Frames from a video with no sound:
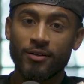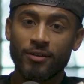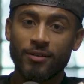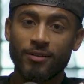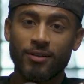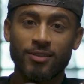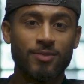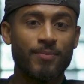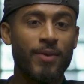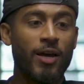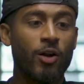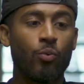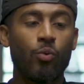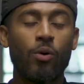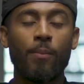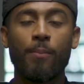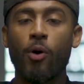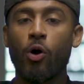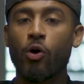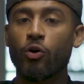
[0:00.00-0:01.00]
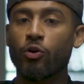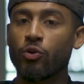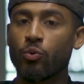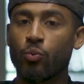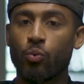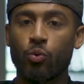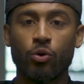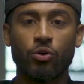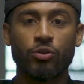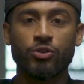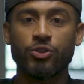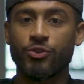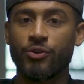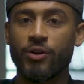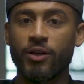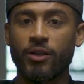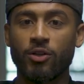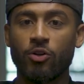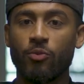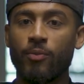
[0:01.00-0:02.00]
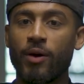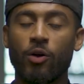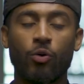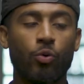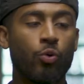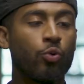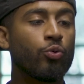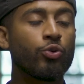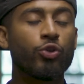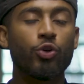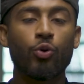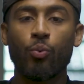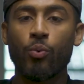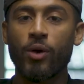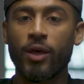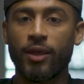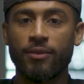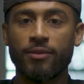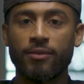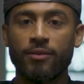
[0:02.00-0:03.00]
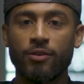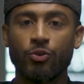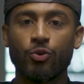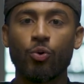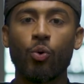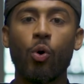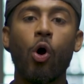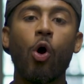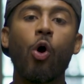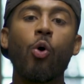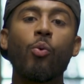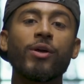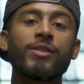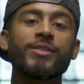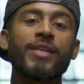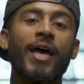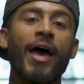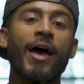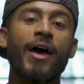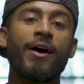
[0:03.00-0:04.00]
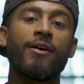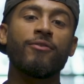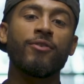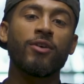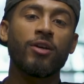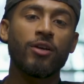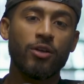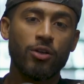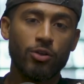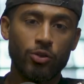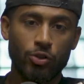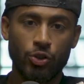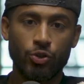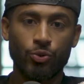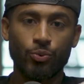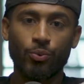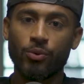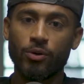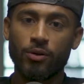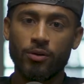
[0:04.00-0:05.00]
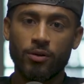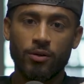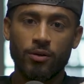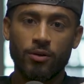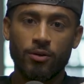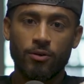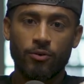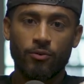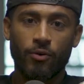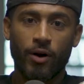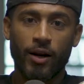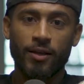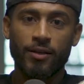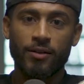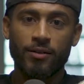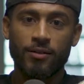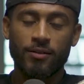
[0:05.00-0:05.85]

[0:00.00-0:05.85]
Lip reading: Doesn't matter what part of the world you're in. No matter who you're with, you'll always have you, right?